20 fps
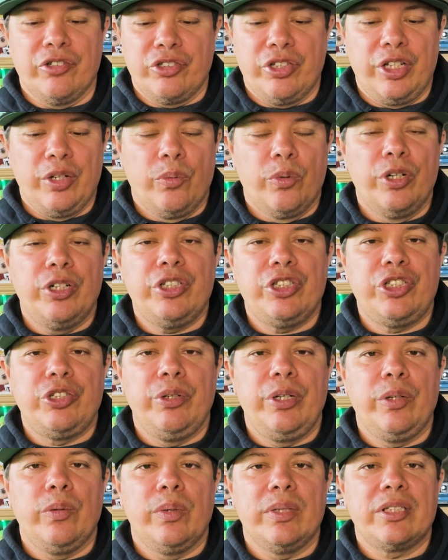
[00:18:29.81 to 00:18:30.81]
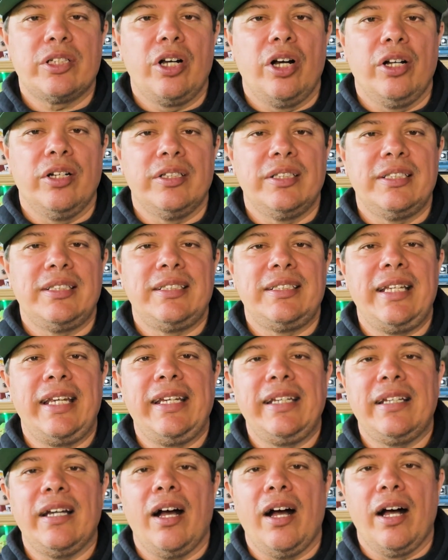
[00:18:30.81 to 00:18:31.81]
So they weren't shooting what's called
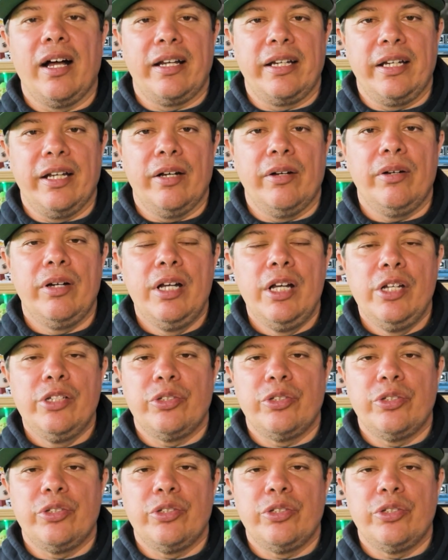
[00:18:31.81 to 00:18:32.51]
sync audio.